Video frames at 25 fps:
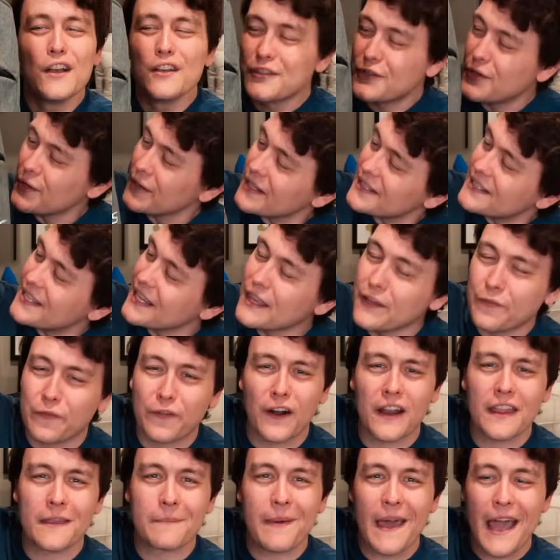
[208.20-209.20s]
So you can see the
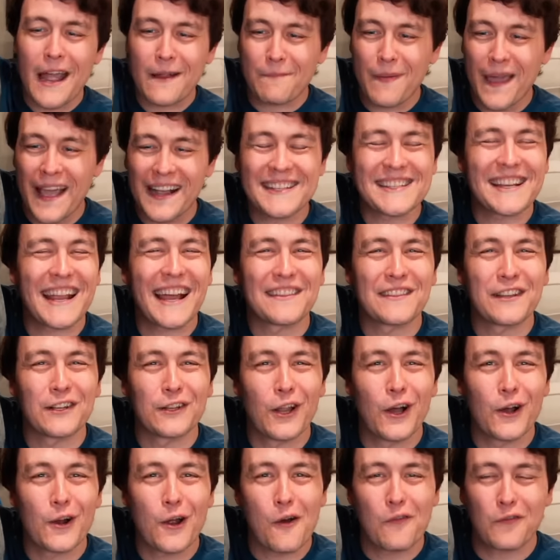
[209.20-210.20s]
front of the backpack's got the
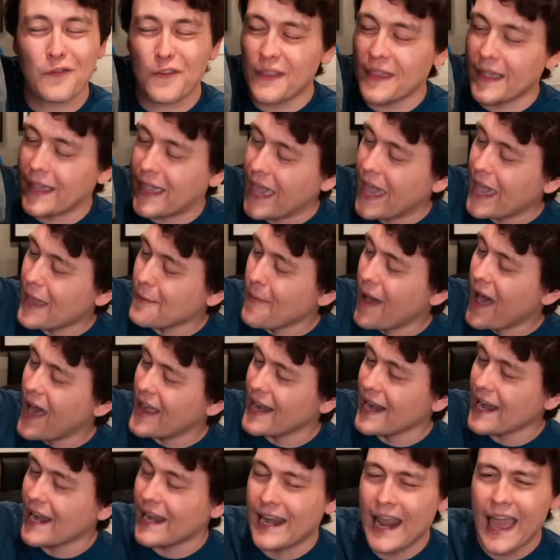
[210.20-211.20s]
logo for the game on
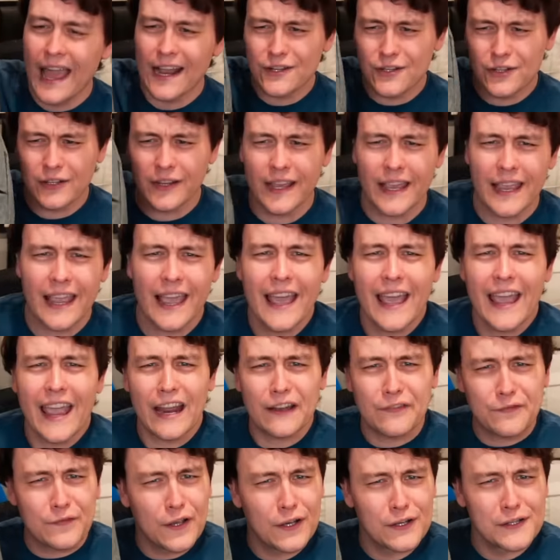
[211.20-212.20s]
it, and actually,
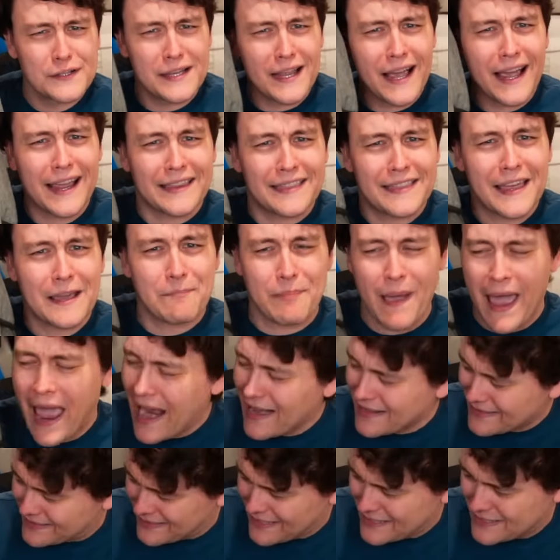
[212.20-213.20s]
it feels like they
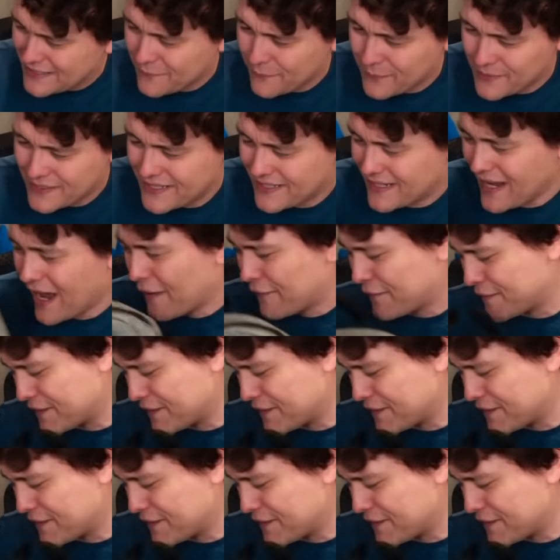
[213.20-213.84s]
packed this with stuff.